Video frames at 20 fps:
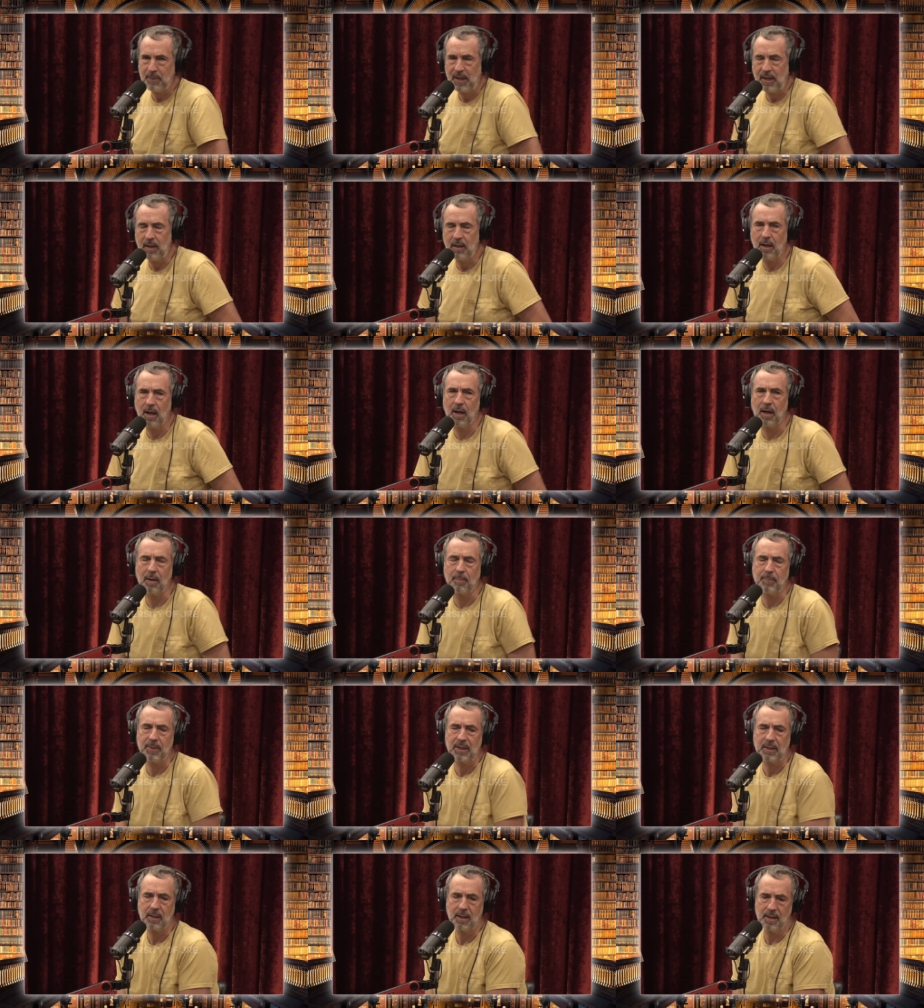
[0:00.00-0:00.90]
PETA
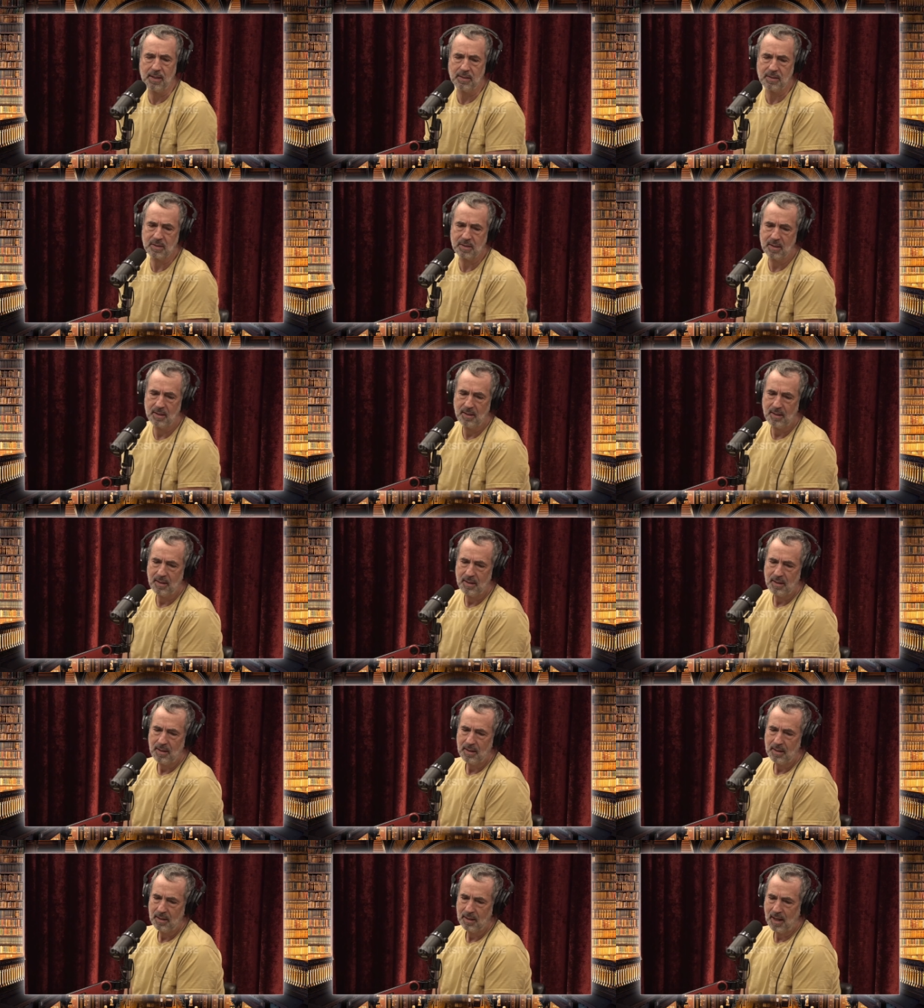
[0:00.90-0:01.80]
because
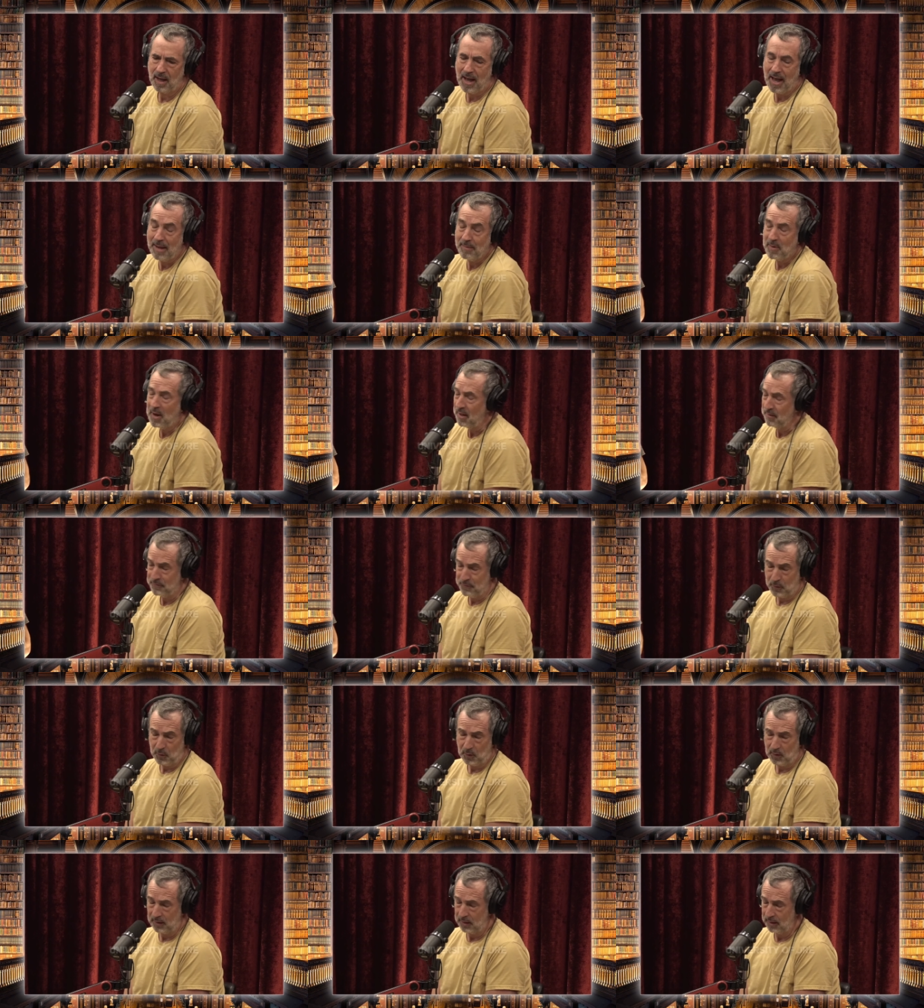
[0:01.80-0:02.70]
I'm not
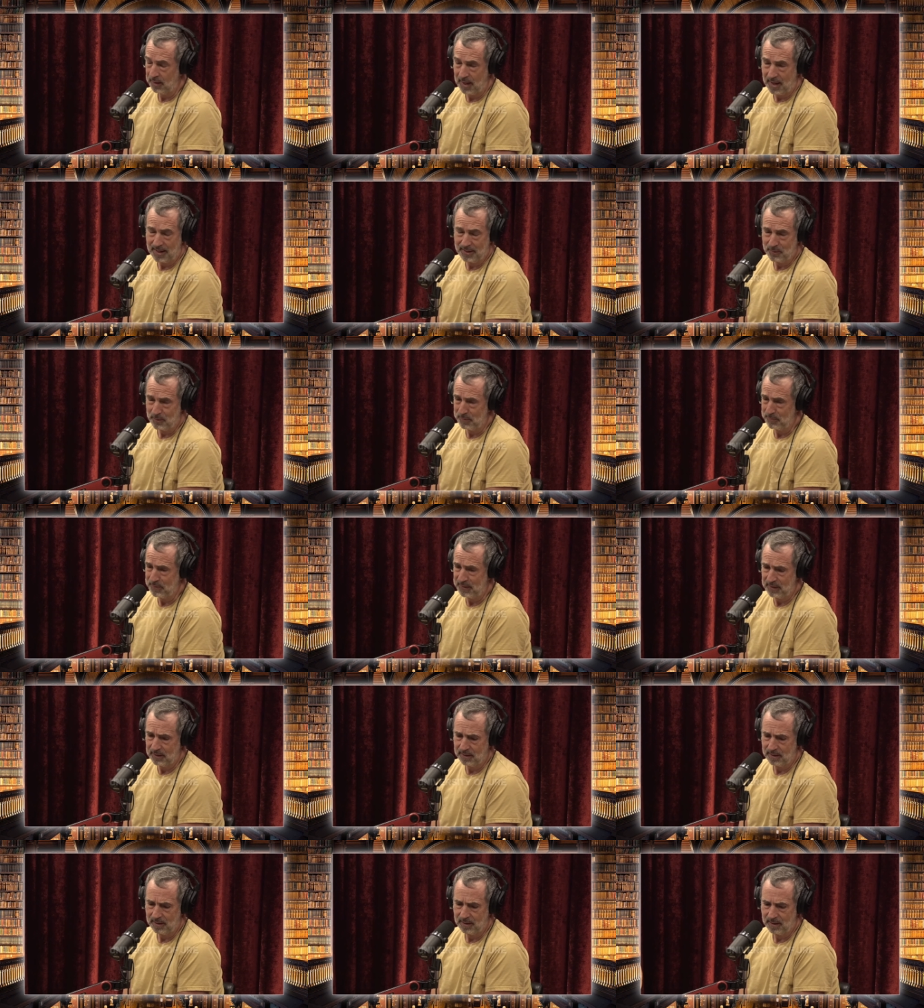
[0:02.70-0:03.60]
fully aligned with
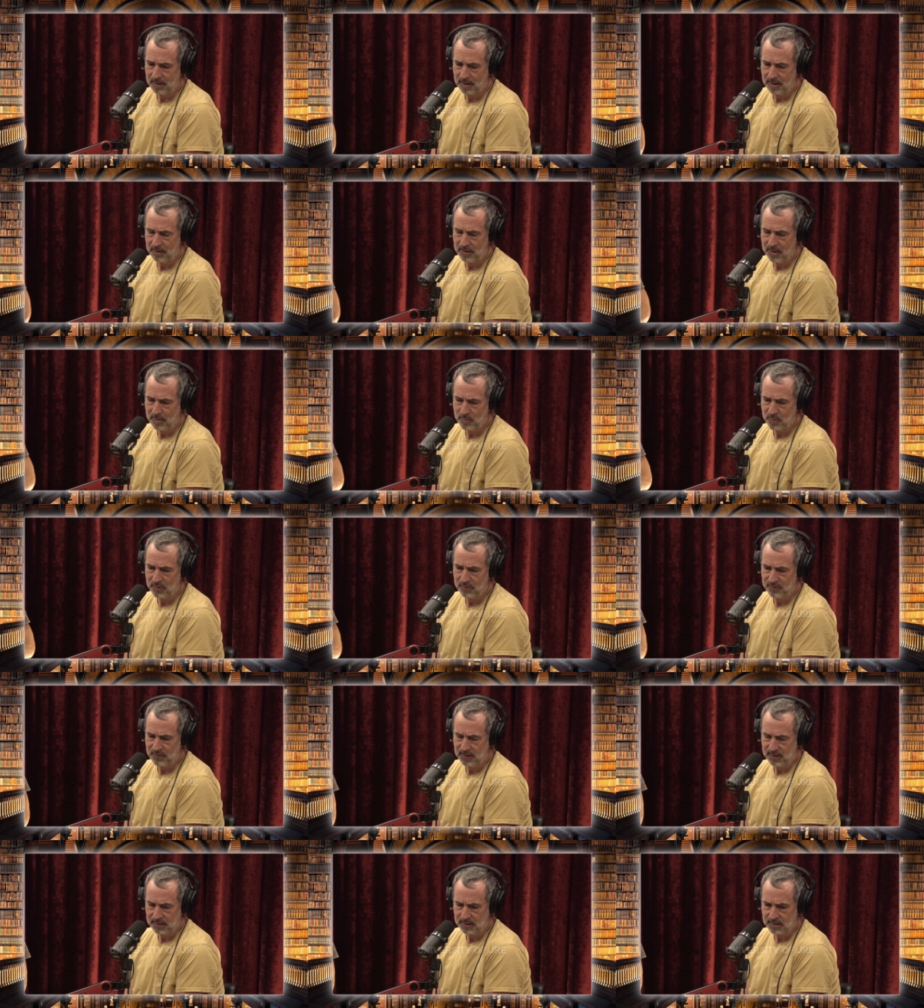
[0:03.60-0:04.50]
PETA on a number
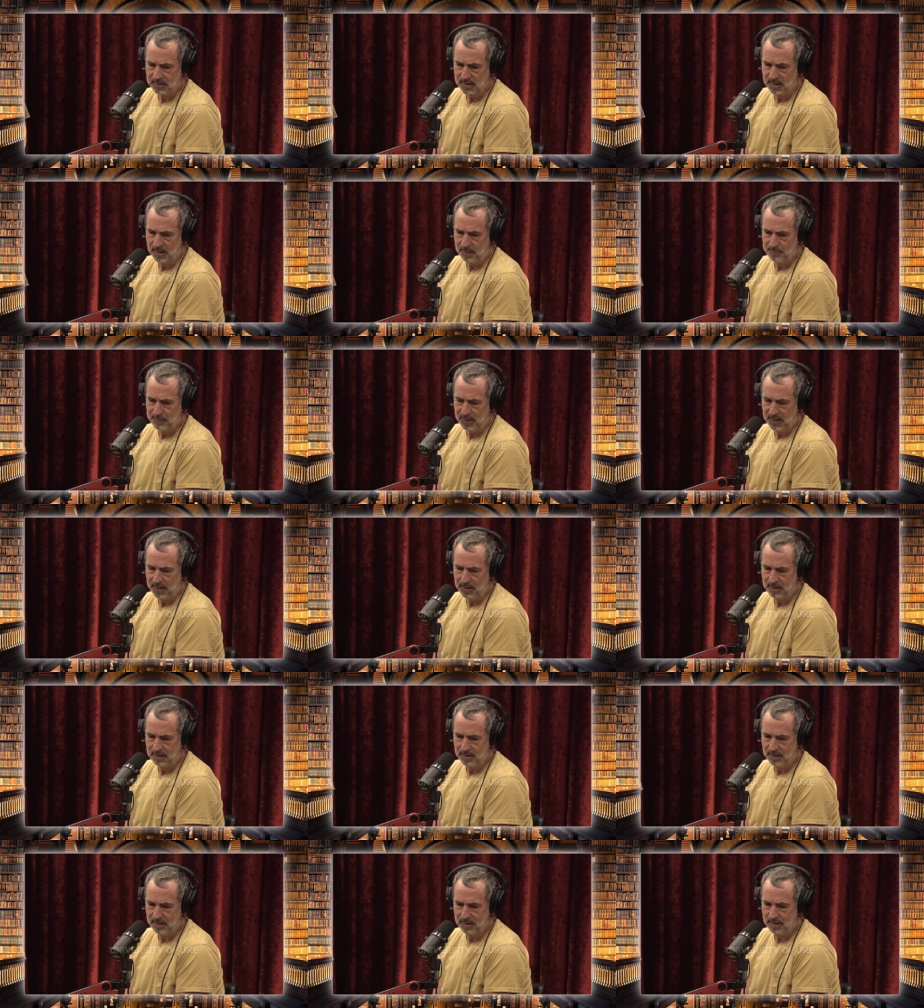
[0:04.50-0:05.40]
of things,
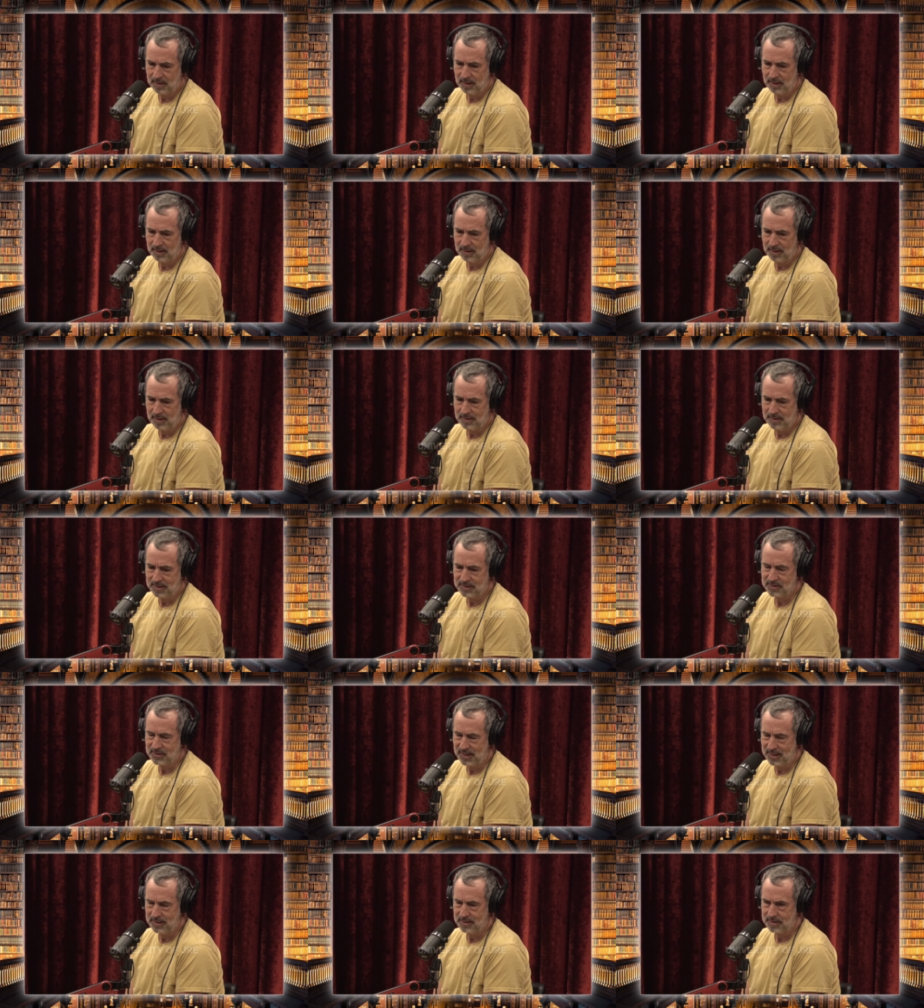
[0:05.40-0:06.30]
but in
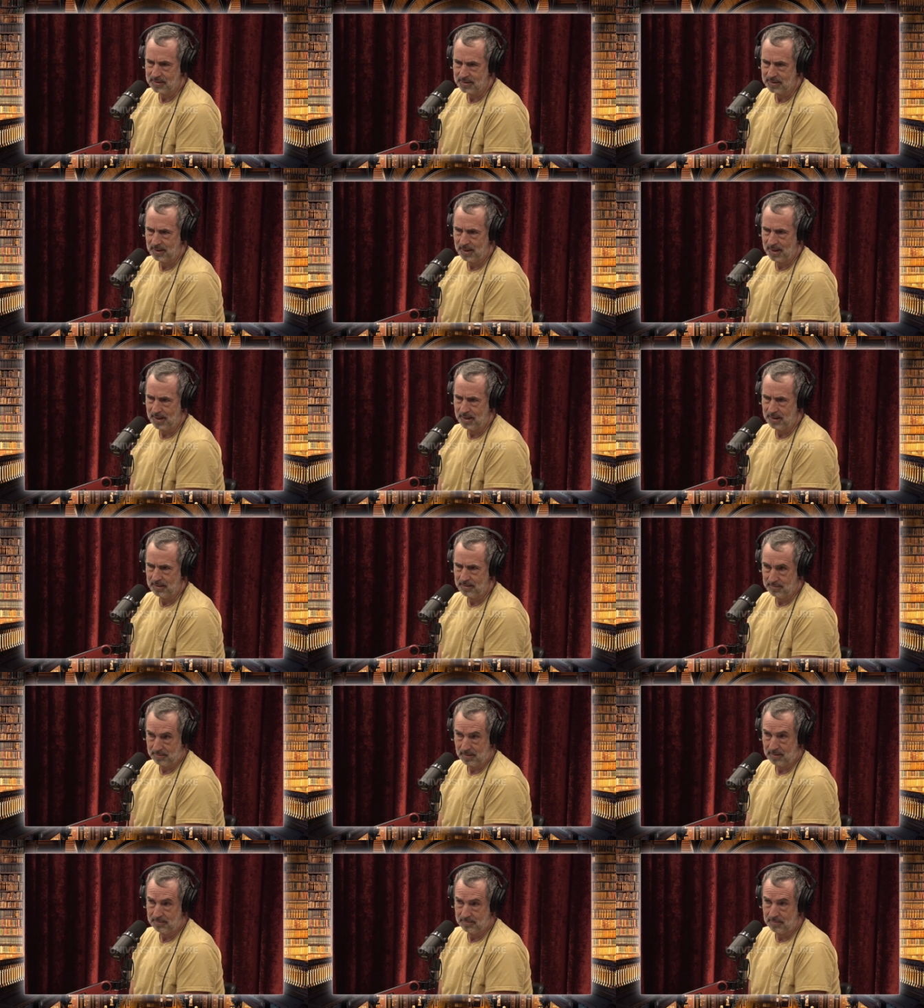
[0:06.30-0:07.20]
this case,
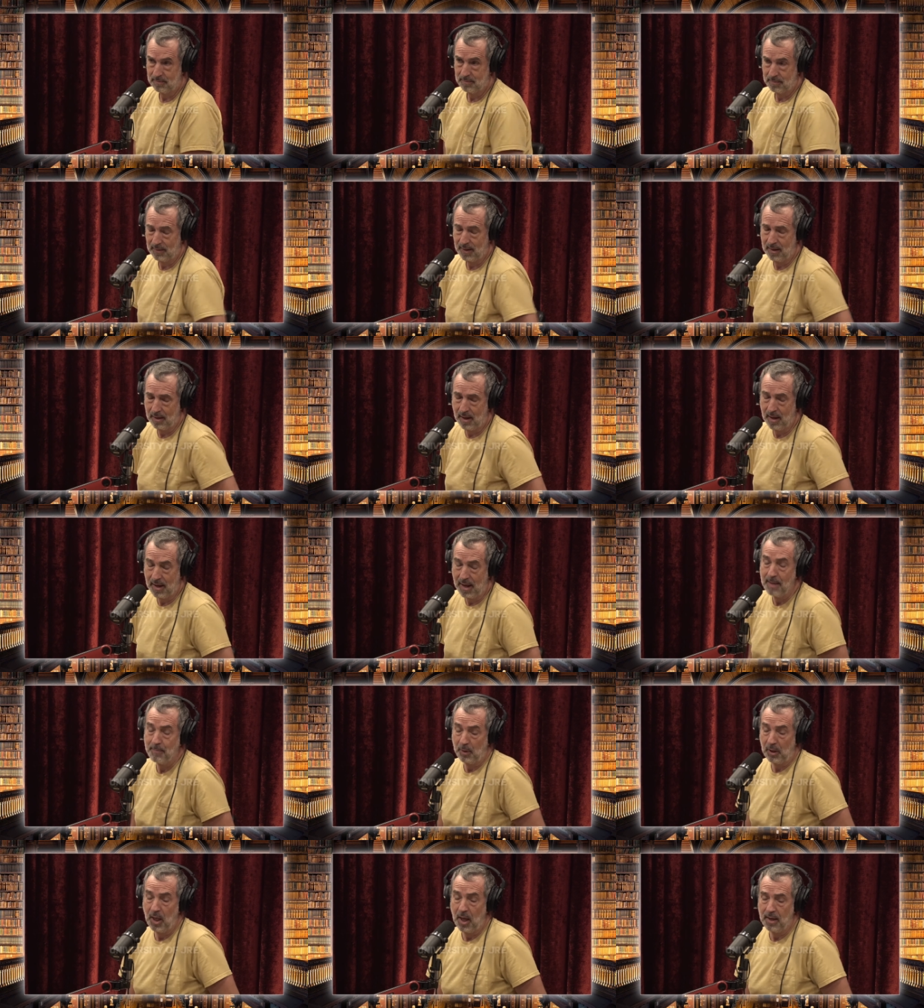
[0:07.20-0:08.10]
I I
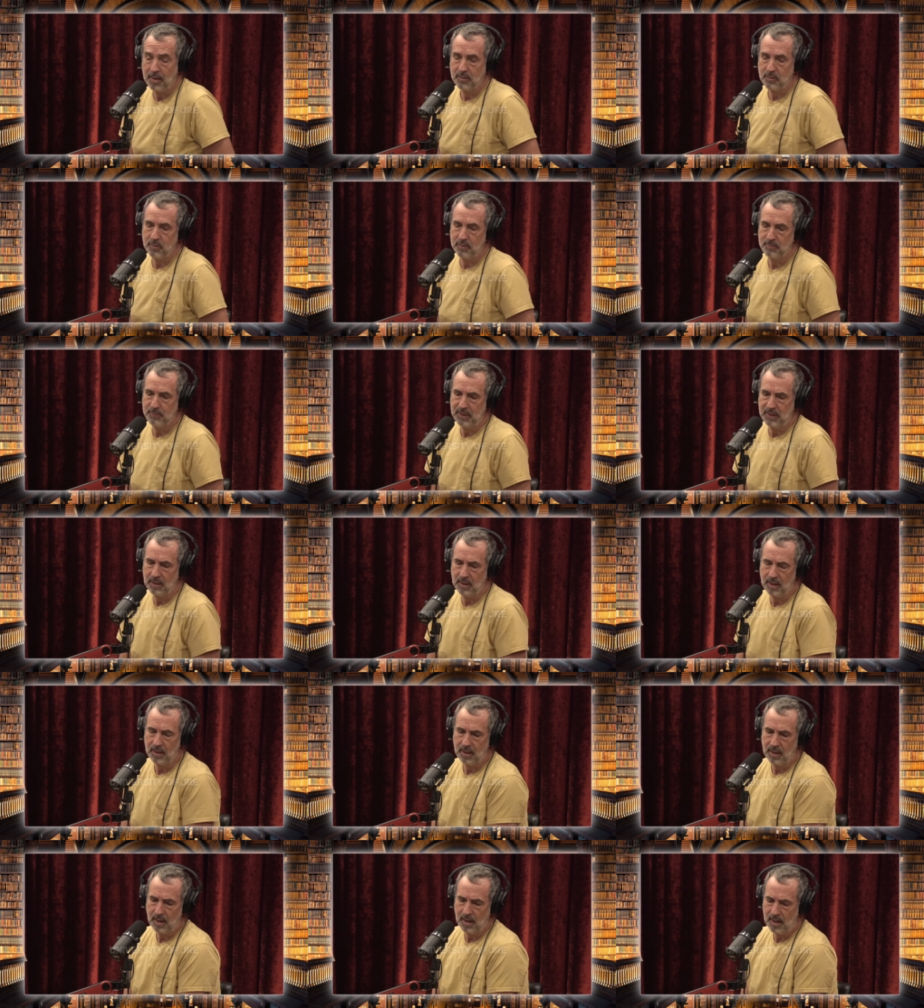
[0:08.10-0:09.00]
am aligned with PETA.